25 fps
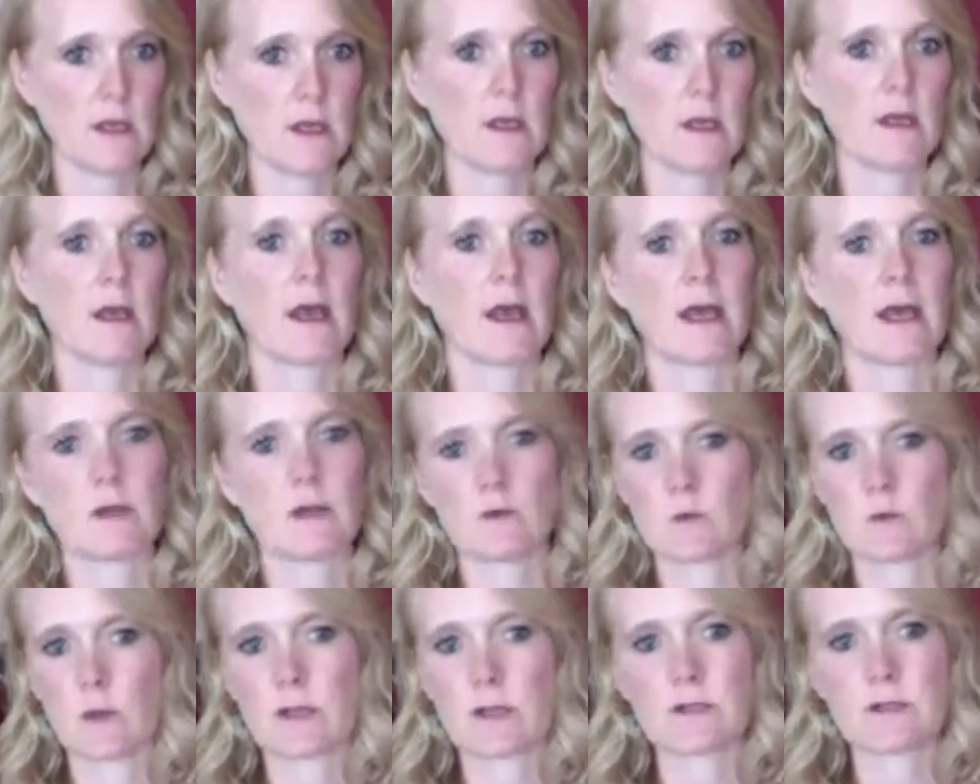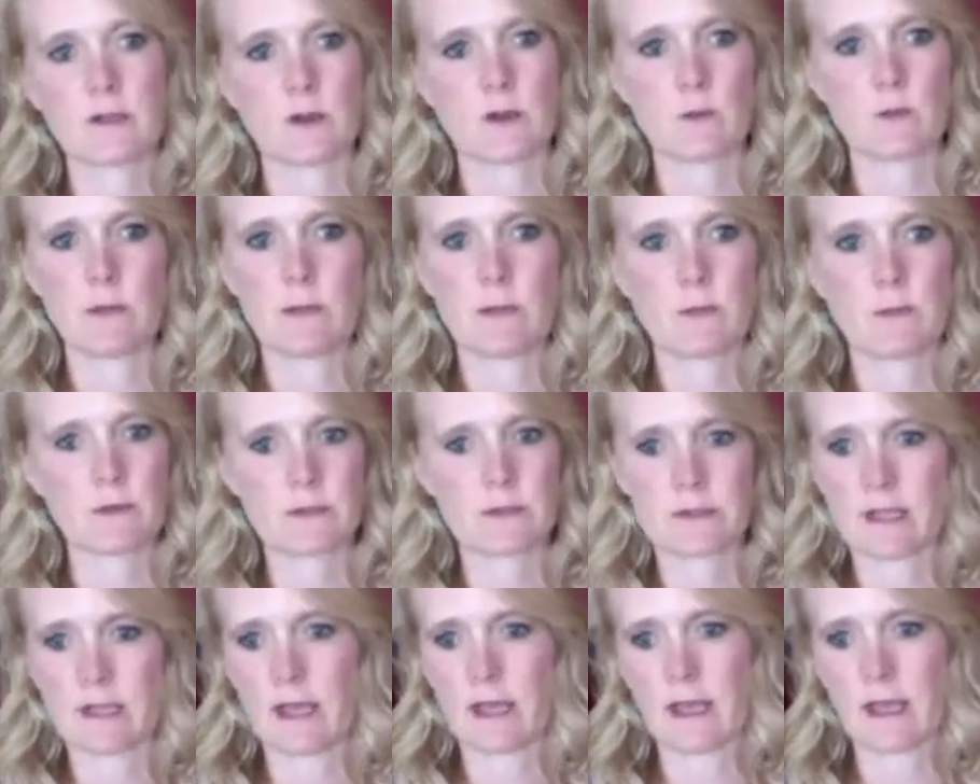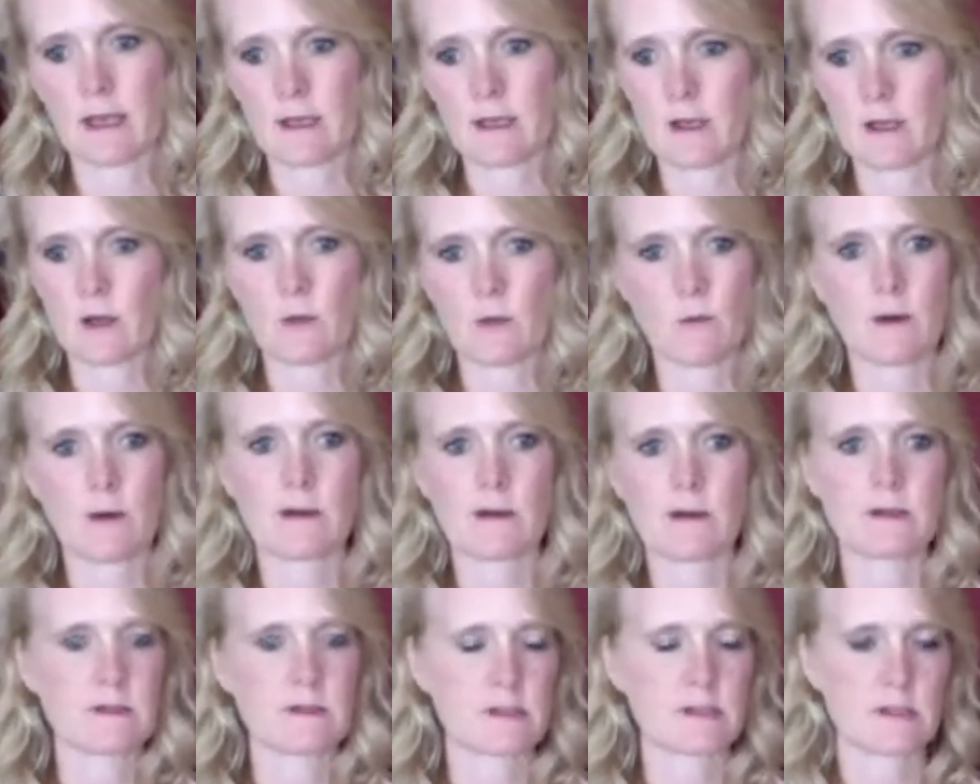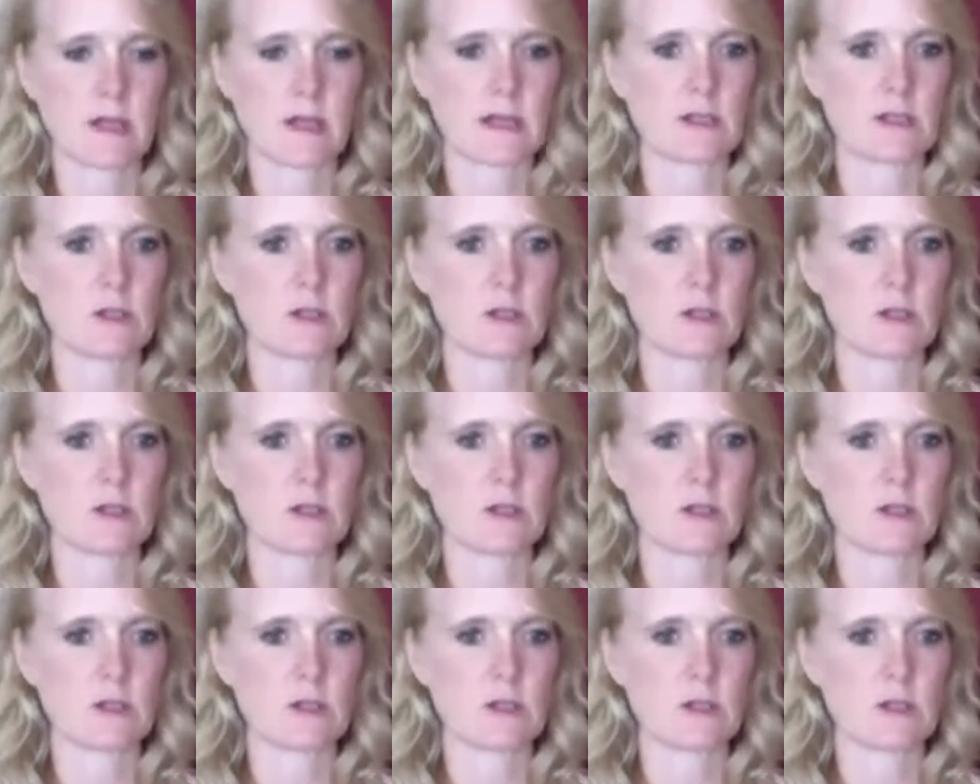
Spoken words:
and as well as other people saying, you know, well, it's a shot to your